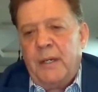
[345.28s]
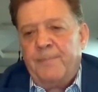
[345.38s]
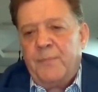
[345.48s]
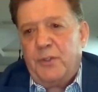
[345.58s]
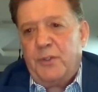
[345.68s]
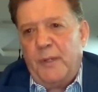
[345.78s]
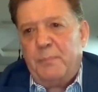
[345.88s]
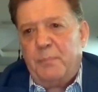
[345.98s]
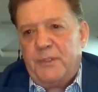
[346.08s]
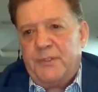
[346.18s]
the
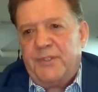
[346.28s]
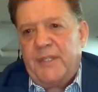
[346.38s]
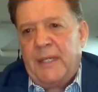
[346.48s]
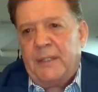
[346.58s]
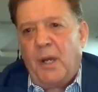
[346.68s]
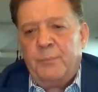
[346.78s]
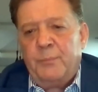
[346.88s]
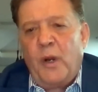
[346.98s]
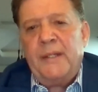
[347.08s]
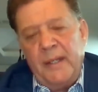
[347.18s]
3%, the bottom
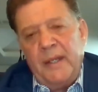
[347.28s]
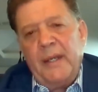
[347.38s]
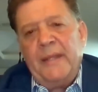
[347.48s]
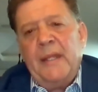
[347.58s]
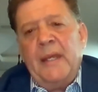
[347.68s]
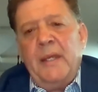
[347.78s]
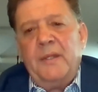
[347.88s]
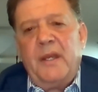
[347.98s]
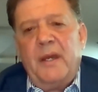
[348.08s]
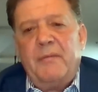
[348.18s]
rate, and
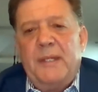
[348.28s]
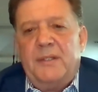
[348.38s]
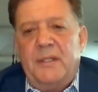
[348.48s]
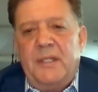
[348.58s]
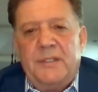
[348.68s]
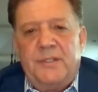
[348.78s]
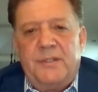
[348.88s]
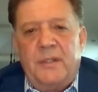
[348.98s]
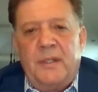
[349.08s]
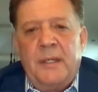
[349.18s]
the government did
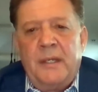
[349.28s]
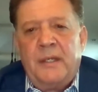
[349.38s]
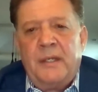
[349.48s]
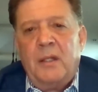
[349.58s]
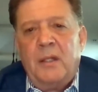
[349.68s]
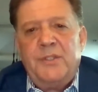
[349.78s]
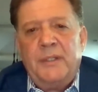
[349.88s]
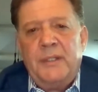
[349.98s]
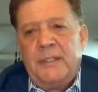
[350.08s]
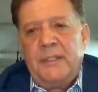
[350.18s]
this
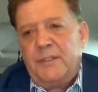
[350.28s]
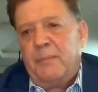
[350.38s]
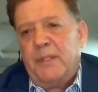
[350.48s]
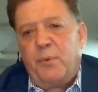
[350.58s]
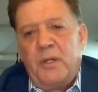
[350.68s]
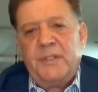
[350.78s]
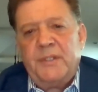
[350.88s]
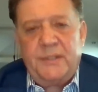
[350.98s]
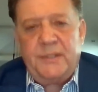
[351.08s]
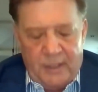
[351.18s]
acknowledging that some of the
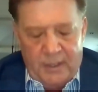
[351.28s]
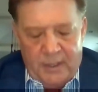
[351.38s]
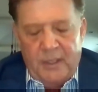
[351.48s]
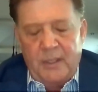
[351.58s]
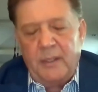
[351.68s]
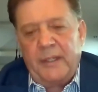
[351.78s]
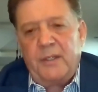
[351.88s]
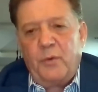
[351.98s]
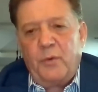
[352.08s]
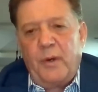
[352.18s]
projects
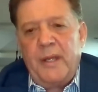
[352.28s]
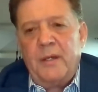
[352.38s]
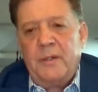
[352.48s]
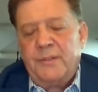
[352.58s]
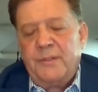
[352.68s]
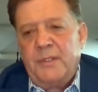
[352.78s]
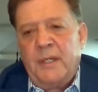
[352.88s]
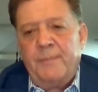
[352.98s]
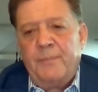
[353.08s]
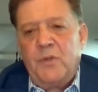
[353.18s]
like Cangrejos
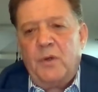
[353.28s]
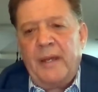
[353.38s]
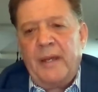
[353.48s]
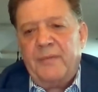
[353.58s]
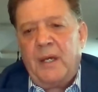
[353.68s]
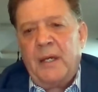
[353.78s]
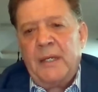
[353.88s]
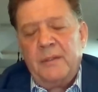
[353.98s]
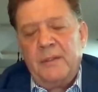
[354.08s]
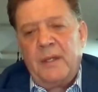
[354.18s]
don't have the
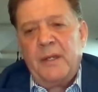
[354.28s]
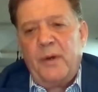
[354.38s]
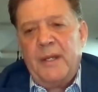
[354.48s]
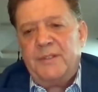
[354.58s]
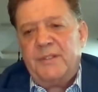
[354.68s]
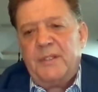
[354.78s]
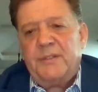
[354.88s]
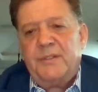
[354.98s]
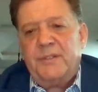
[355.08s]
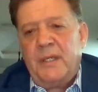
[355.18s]
high grades
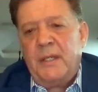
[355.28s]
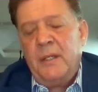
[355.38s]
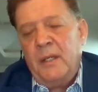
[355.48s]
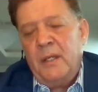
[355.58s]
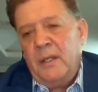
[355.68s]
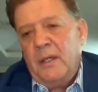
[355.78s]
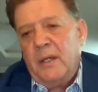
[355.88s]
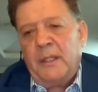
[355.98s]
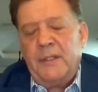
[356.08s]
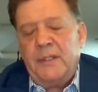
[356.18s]
that, say,
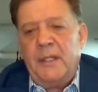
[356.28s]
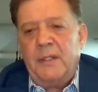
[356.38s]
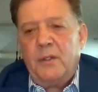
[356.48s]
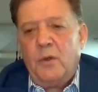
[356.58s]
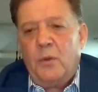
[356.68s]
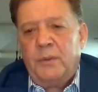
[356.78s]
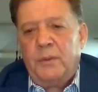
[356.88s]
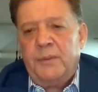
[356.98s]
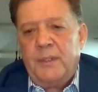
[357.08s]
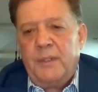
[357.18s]
a Lundin
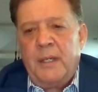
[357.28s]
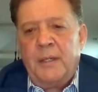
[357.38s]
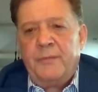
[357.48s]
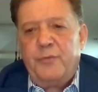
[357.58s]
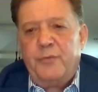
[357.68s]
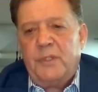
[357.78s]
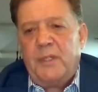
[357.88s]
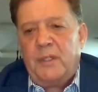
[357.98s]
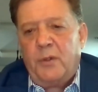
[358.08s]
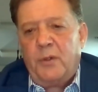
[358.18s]
Gold,
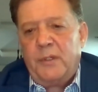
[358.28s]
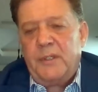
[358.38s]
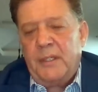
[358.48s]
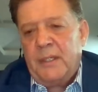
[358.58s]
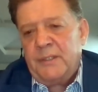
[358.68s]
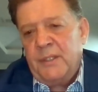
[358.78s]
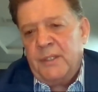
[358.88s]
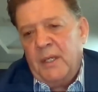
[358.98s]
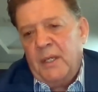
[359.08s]
Fruta del Norte does.